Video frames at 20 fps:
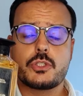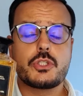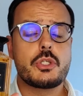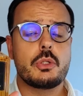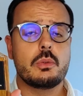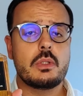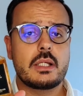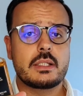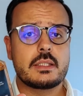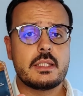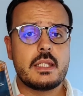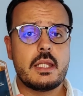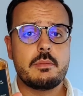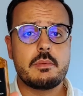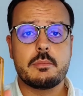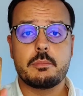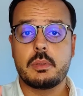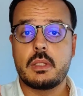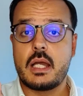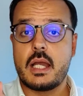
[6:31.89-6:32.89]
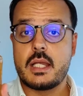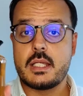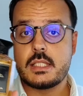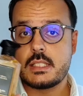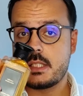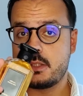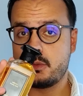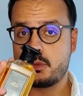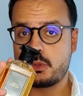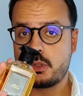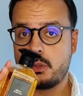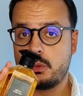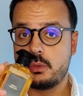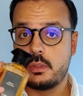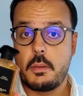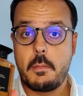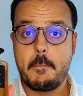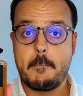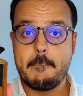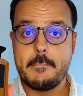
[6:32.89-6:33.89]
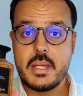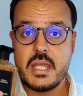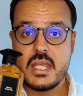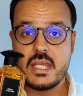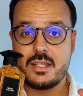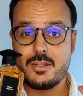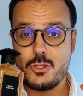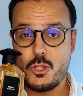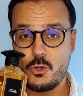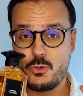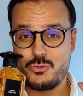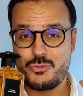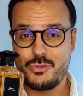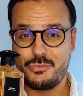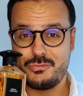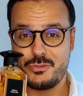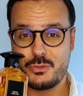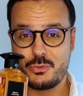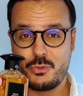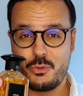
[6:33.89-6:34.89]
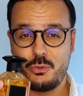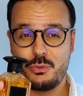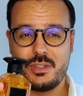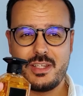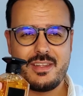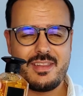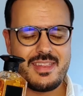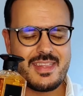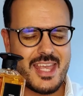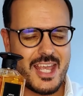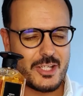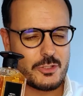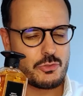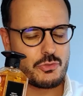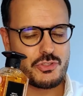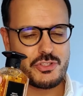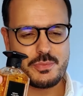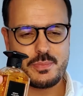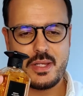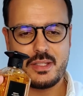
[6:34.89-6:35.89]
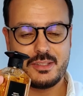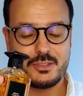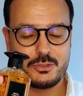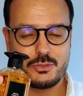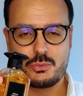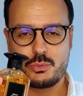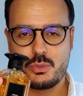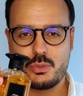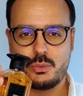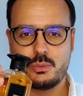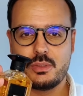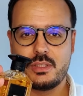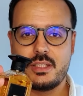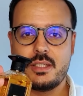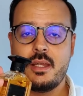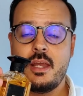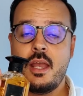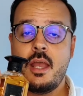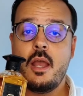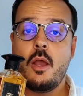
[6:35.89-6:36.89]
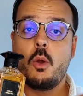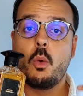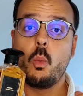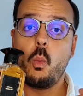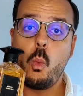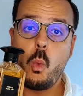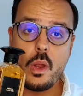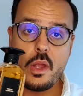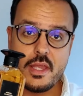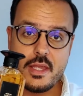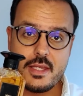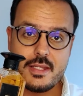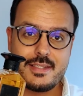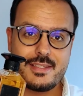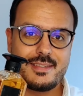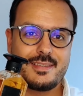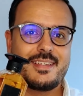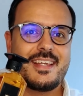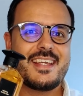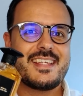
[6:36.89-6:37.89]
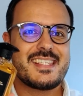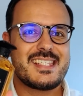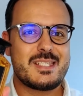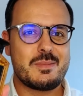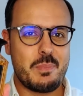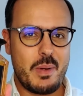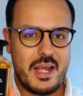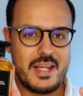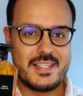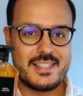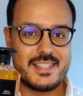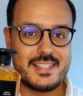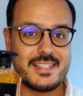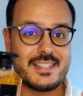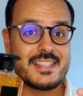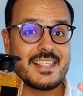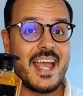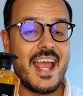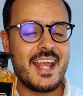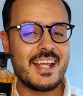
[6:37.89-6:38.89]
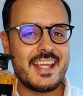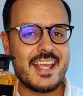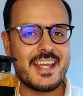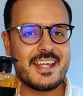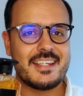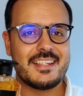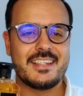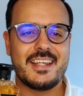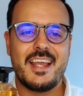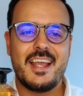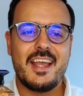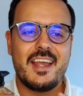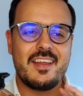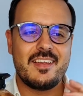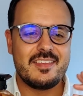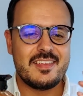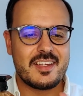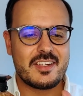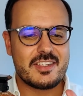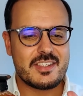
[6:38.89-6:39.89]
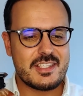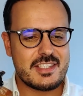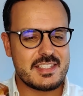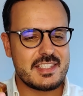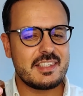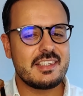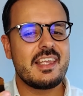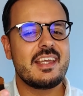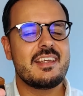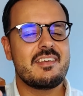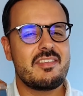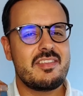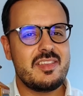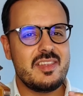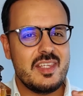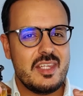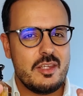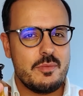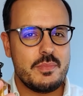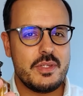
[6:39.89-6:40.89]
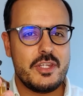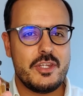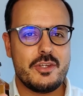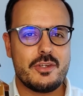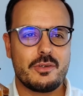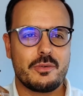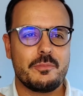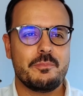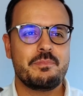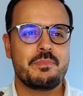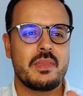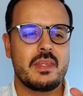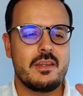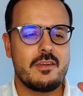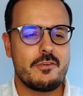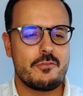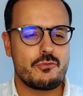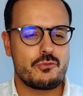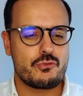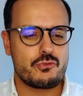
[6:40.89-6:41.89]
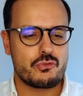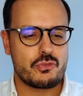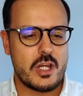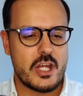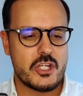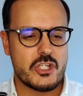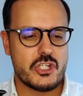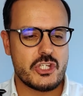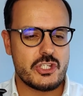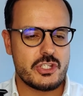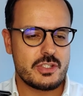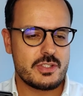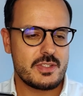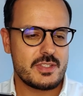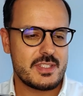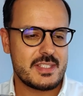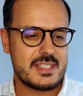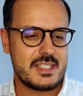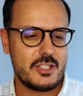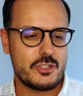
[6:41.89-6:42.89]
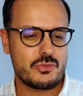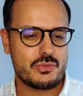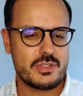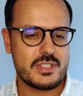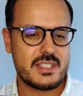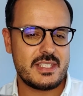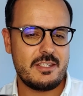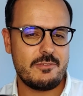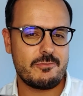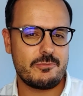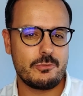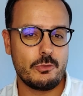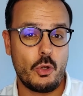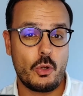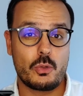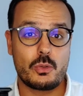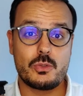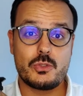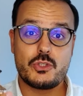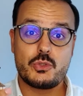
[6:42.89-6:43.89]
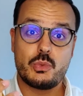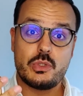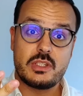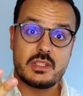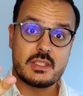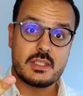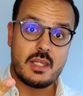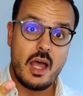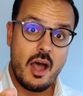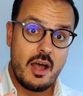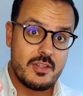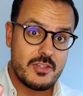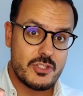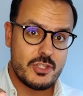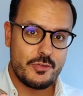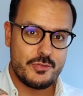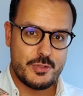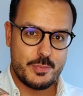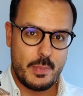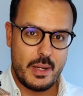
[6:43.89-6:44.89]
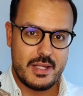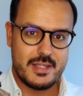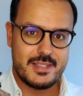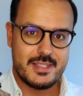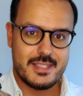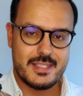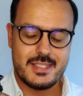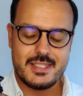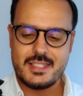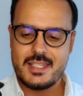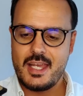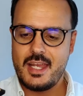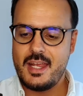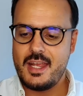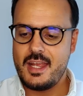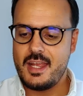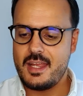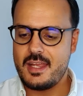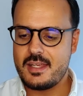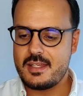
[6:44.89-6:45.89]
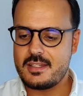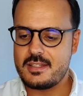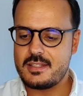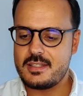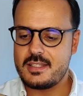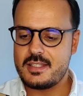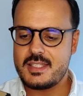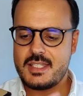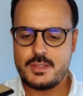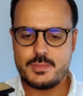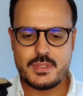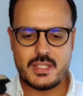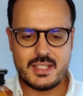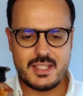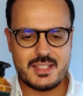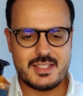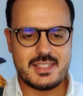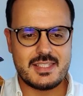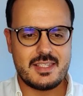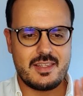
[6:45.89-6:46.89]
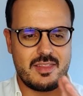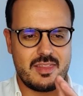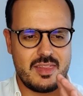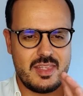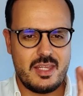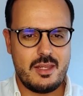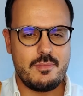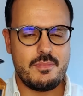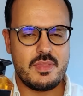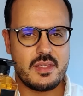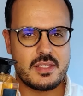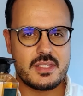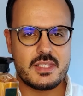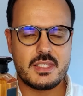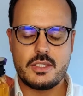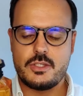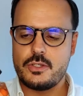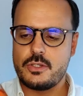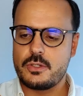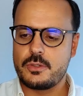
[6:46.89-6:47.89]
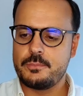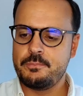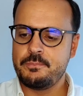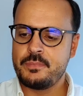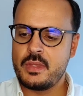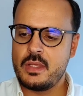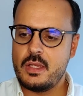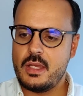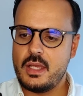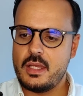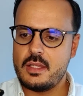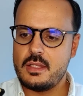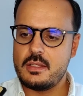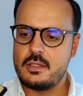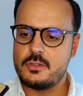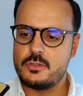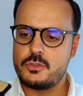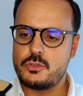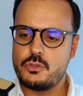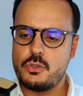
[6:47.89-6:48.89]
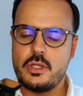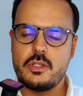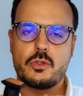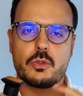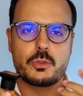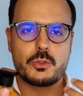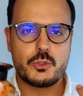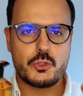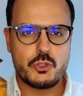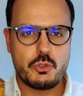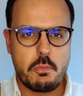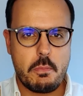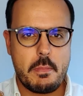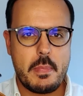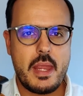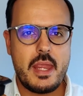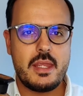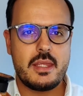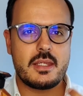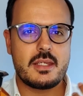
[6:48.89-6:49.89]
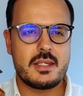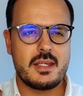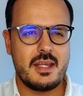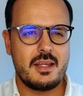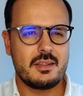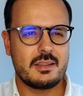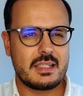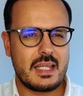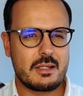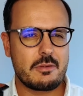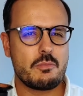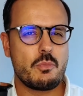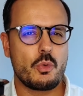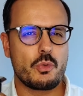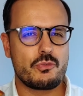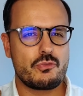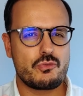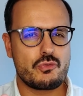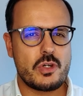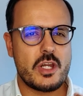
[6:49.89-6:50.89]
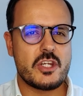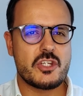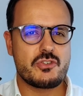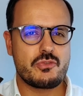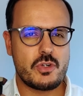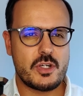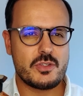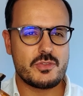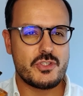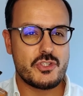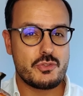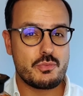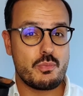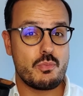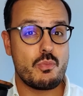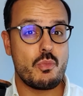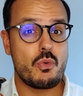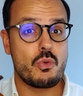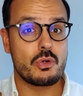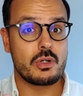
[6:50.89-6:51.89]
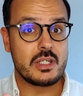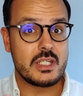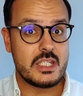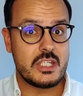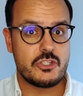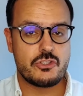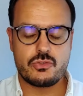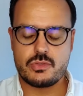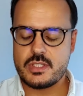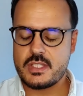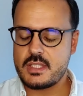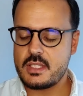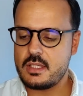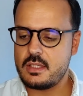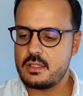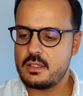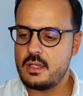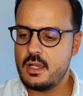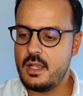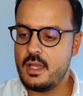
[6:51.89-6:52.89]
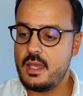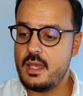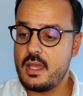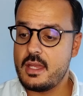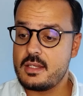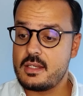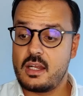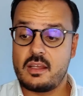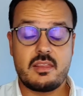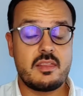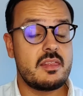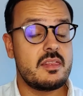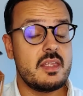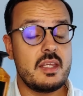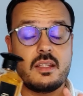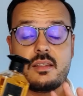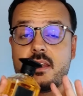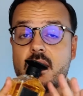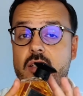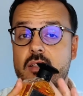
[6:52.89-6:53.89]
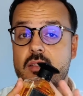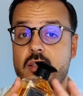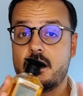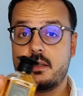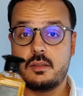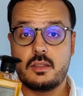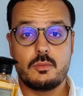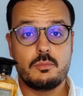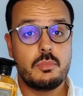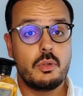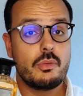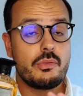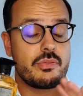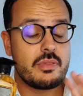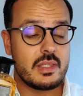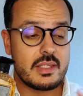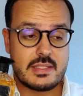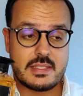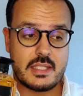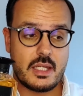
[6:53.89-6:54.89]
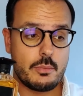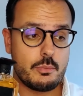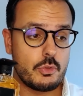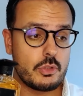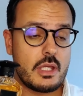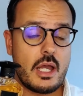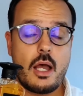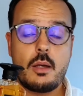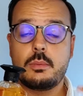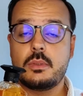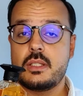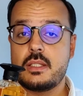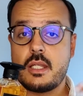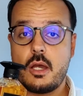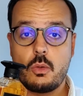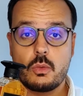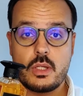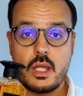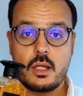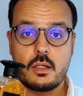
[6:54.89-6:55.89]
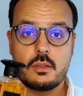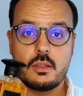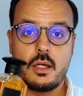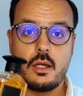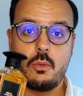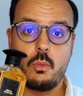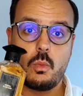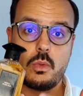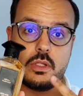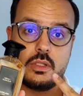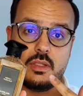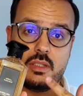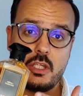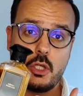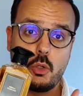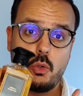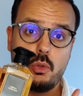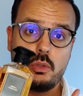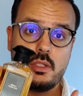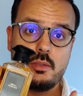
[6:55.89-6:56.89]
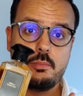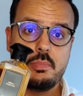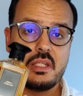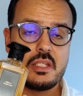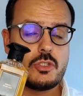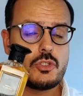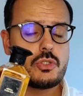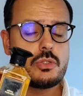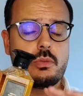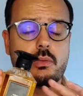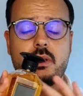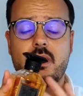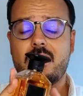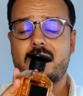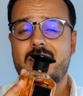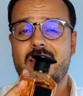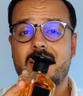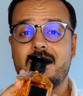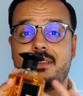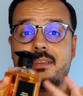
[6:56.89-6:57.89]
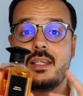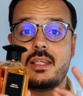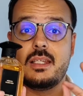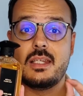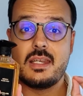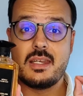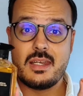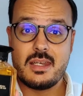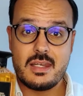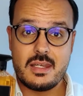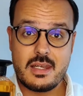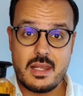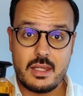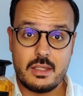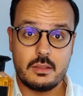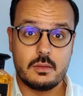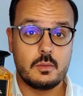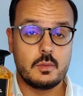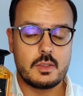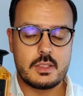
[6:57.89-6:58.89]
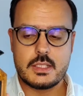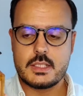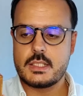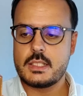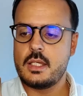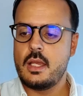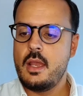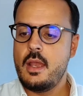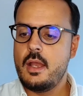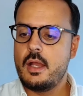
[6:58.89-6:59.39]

So like the name implies, Neroli, big dose of Neroli, natural smelling Neroli with spices. Again, there's a theme here: fresh citrusy florals with tons of spices, and it seems that it's a theme this year, and in order to make like more fresh fragrances more interesting, and I think they nailed it. Both Les Indemodables and now Guerlain with Neroli Plein, I think they nailed it.